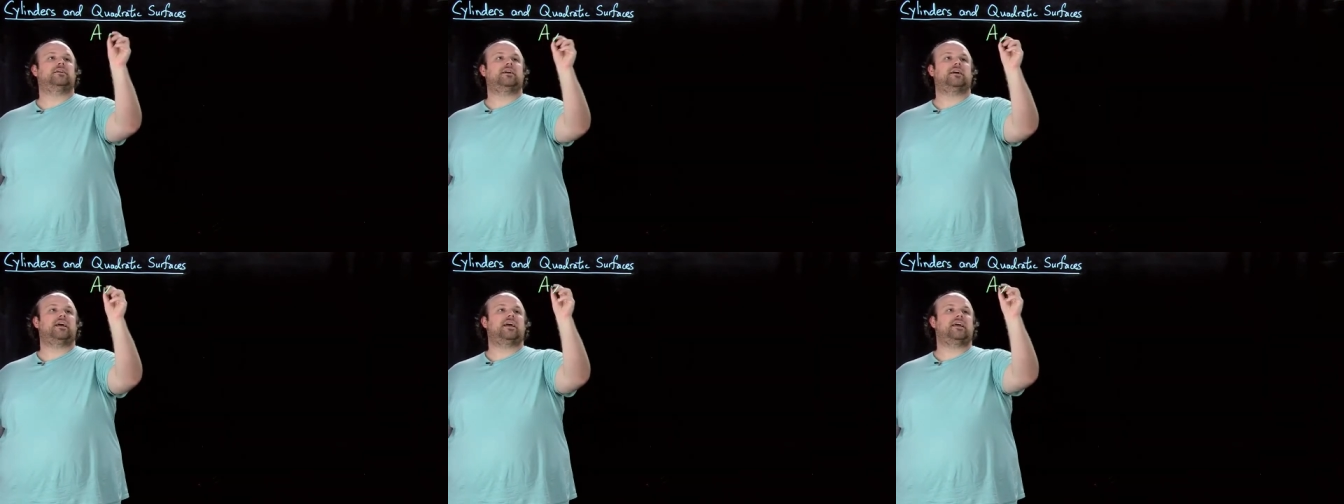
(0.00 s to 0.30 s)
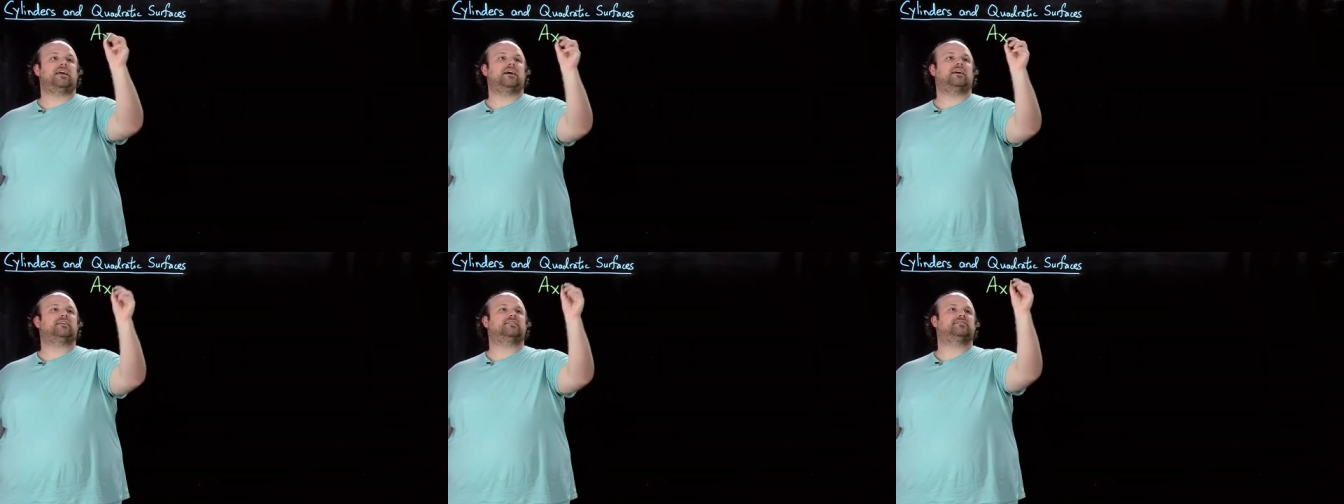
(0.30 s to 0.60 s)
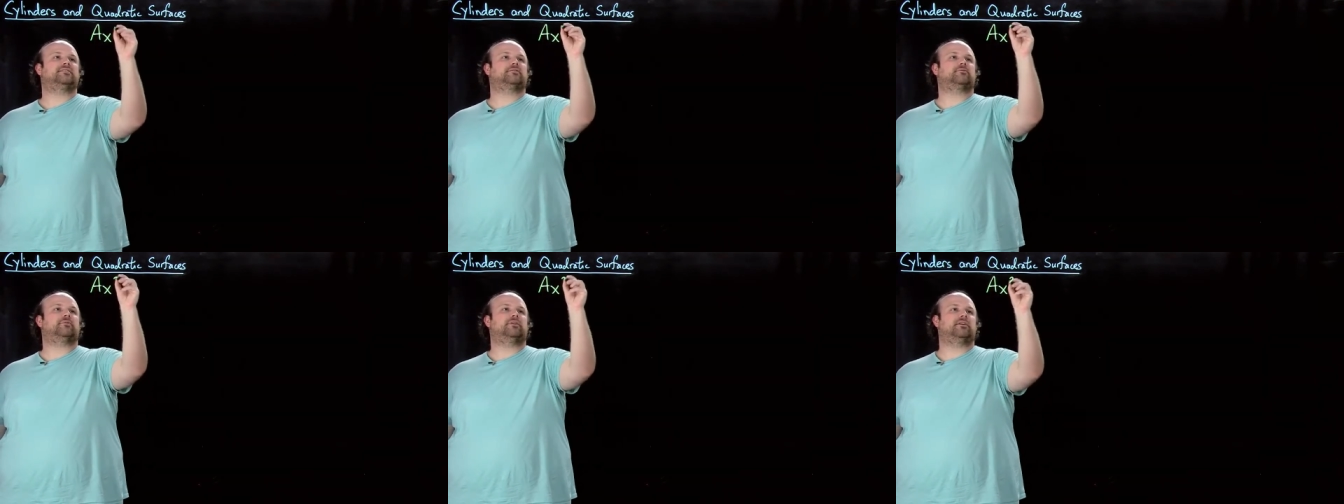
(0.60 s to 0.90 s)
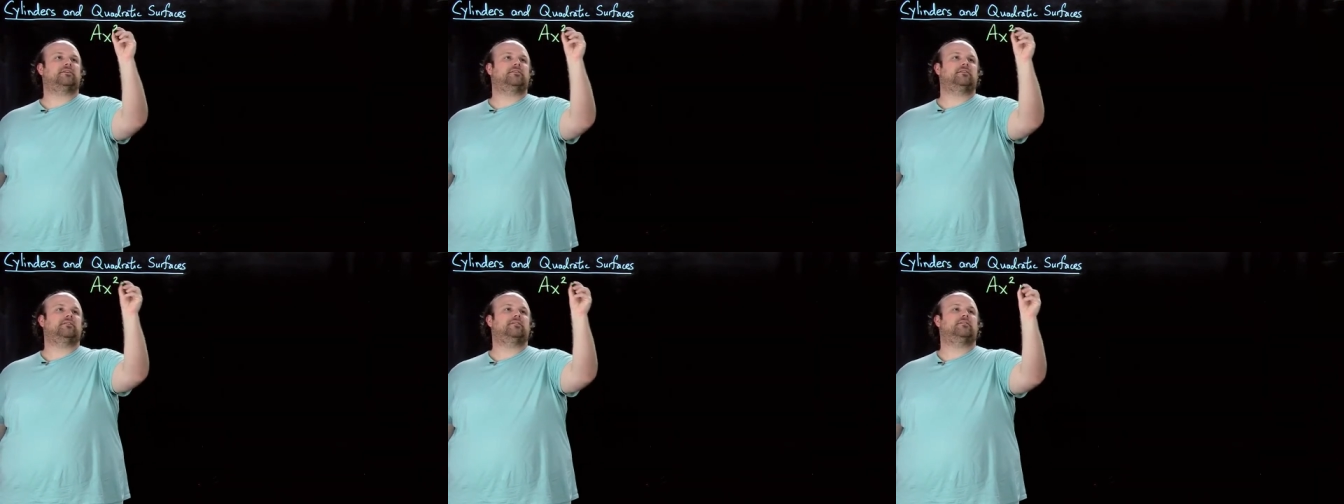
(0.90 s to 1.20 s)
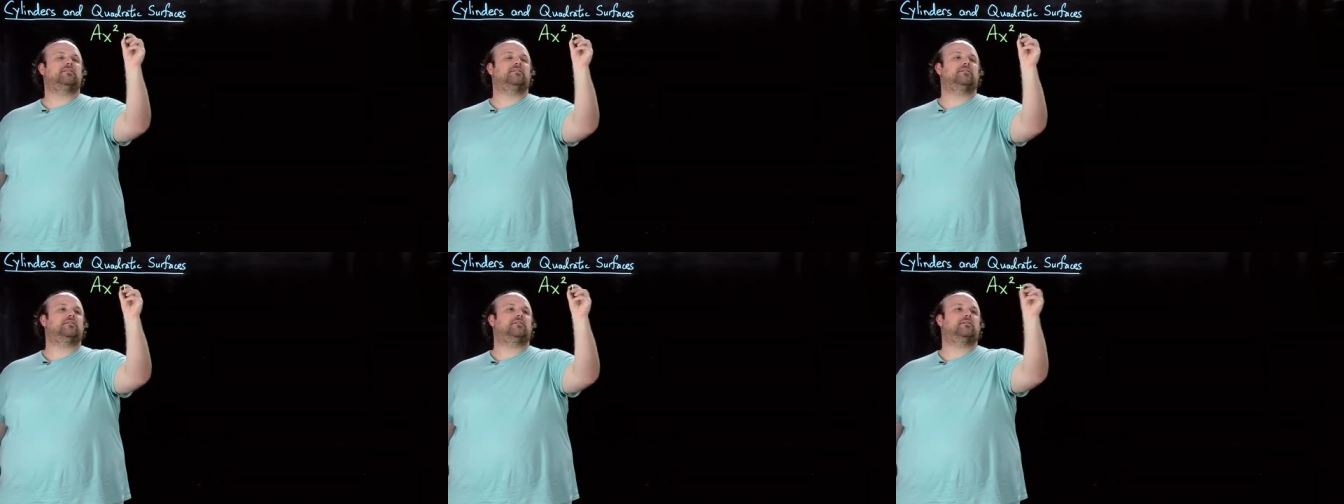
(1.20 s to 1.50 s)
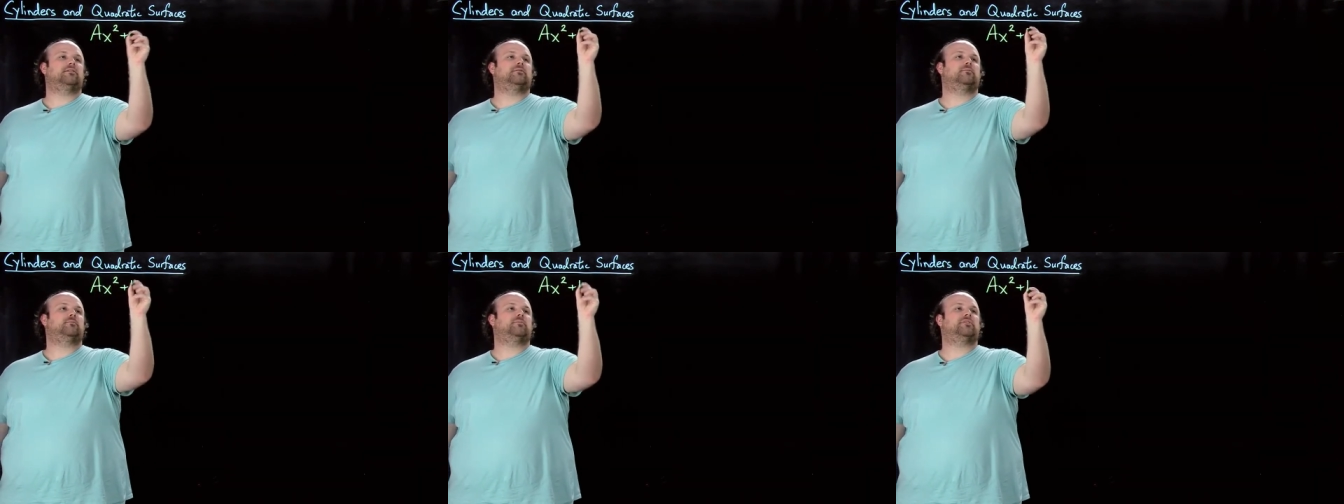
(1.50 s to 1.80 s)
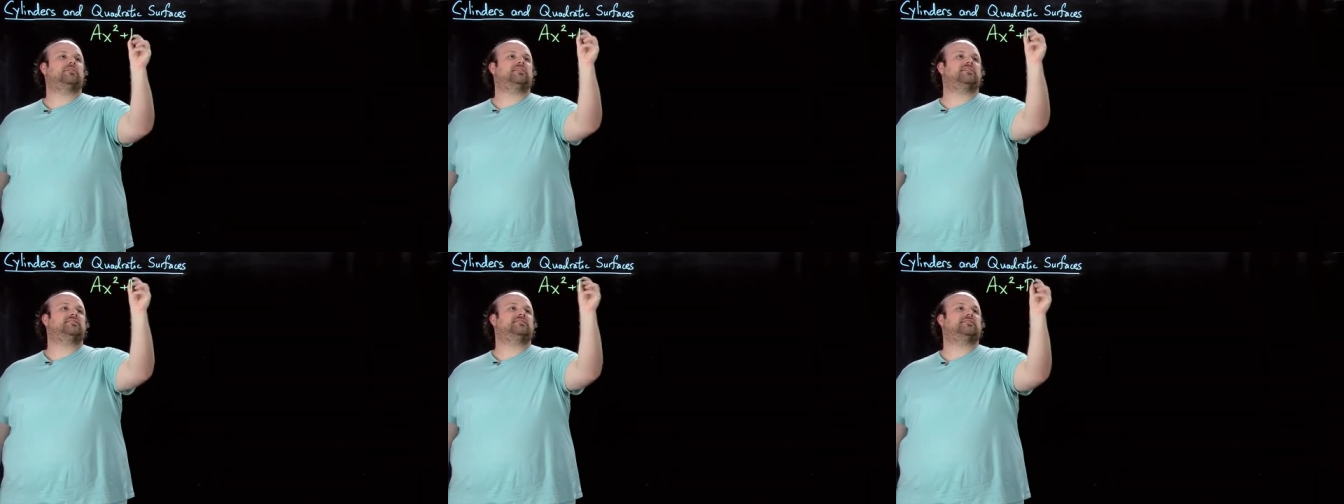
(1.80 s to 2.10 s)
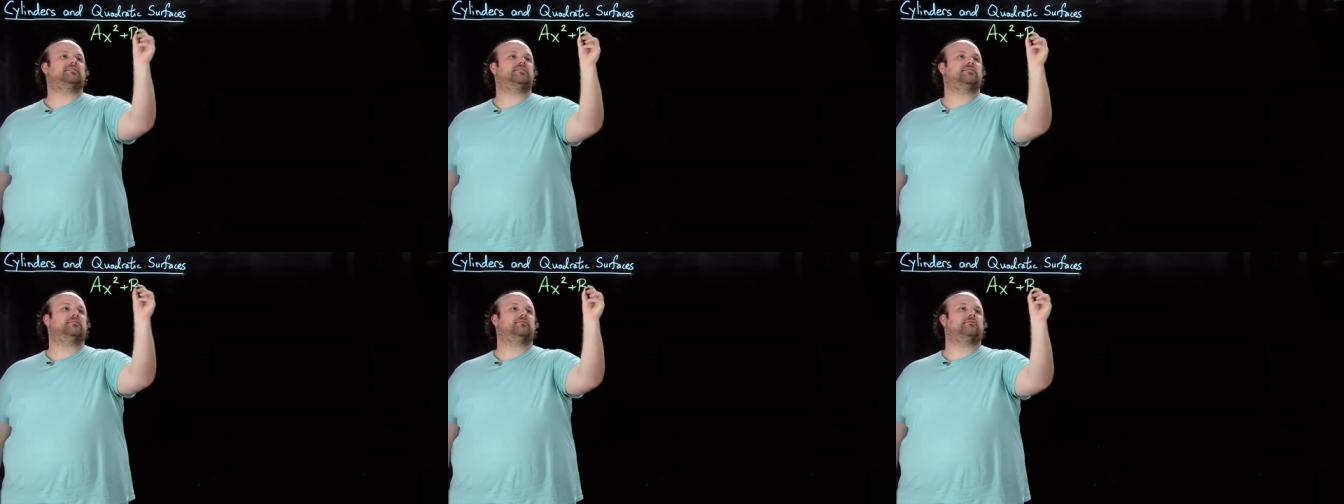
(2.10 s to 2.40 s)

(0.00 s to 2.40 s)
ax squared plus